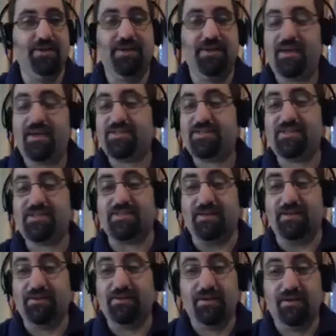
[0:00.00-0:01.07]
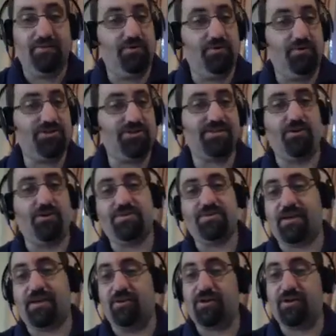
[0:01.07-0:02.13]
It's easy. We'll just go
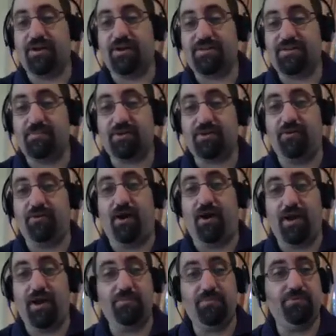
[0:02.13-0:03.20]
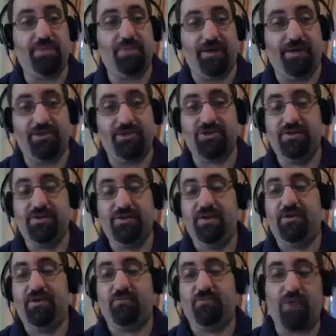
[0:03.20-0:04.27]
take a look at a typical iMoot page,
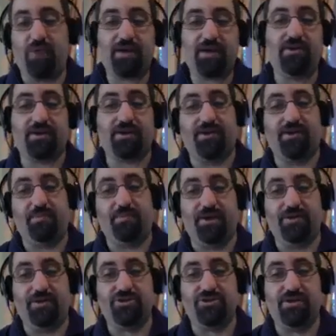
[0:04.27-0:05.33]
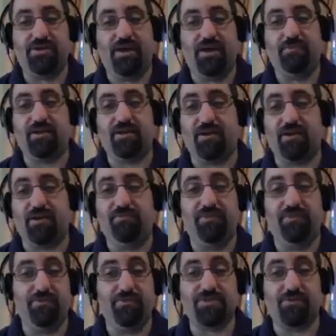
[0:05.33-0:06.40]
right-click on the page, and we can go
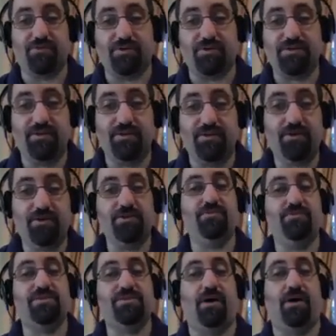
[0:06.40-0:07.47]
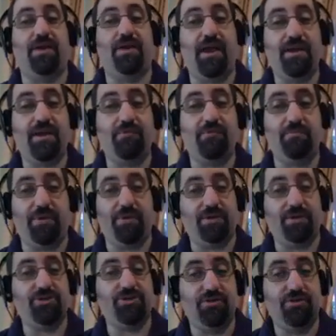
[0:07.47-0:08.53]
view the source. You can do this on any web
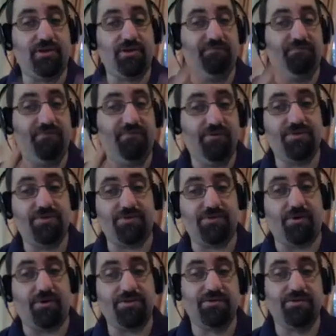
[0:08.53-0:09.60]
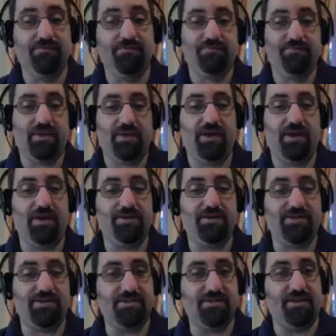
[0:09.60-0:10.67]
page. You can view the source. And
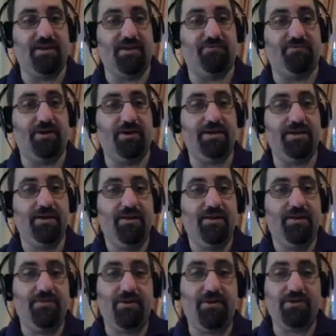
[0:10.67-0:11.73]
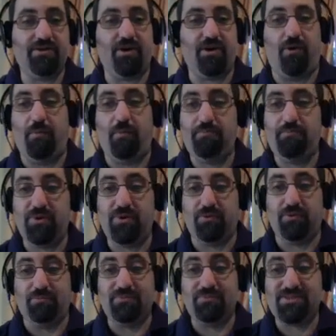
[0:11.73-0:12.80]
it's easy enough, right? There you go.
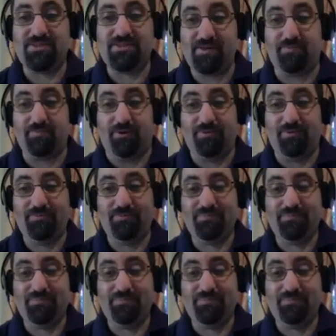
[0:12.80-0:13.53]
Boom. Simple.